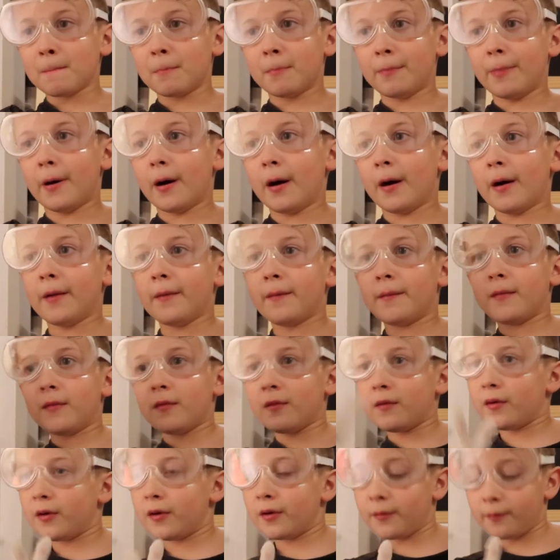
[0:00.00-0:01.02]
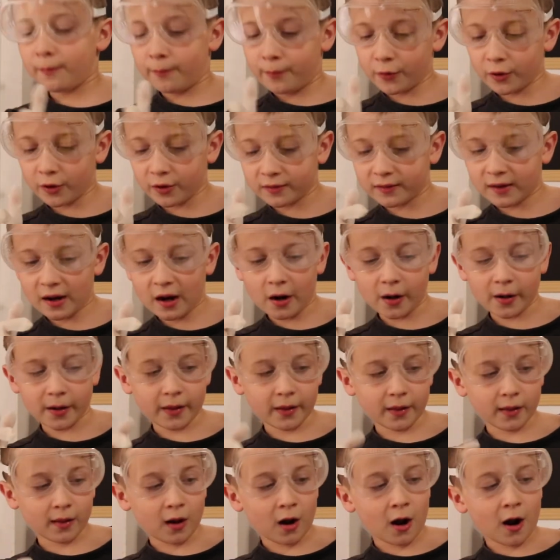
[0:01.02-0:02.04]
But put down
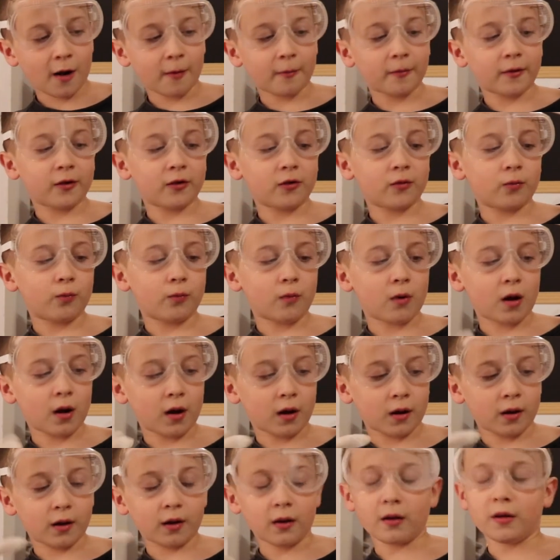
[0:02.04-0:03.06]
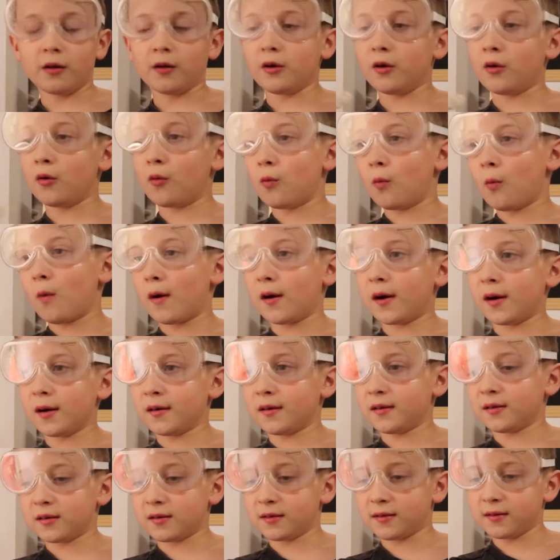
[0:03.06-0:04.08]
in the comments what you
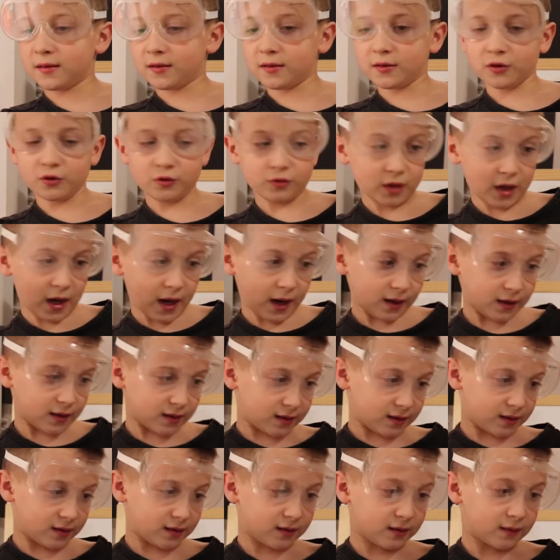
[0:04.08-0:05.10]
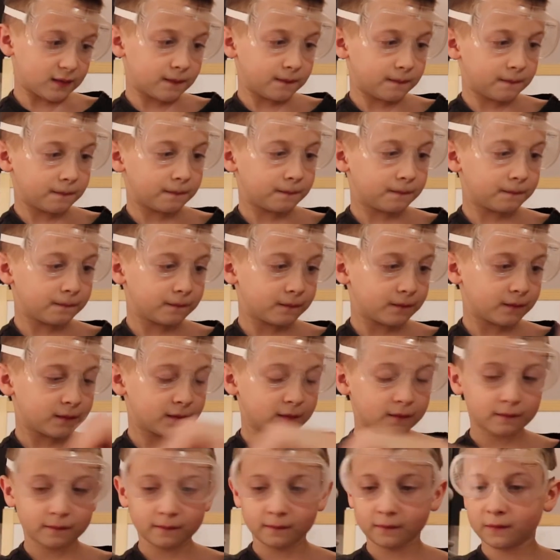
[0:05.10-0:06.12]
want us to do next.
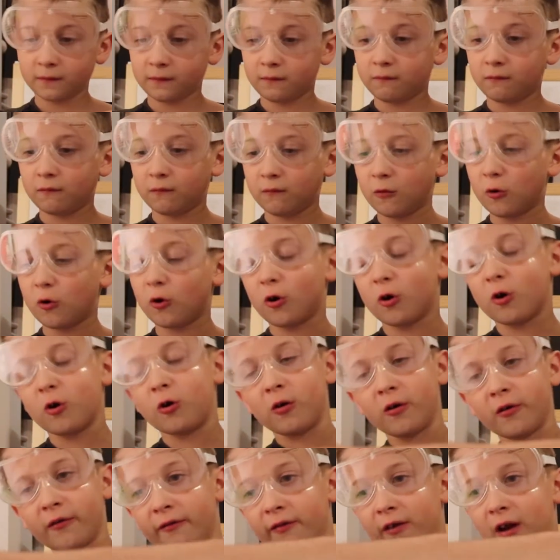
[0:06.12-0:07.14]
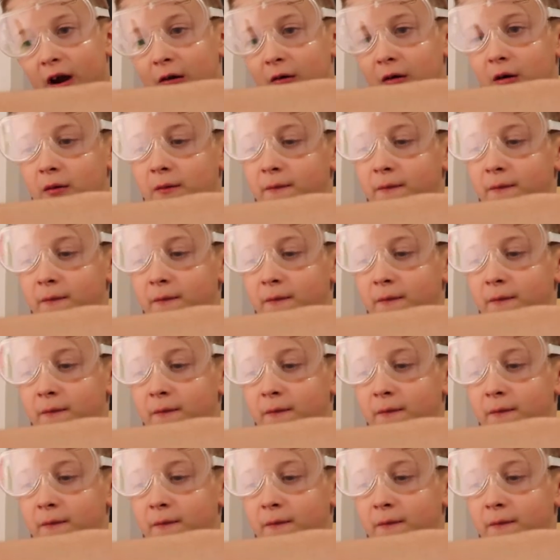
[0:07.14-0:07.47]
More corn flour.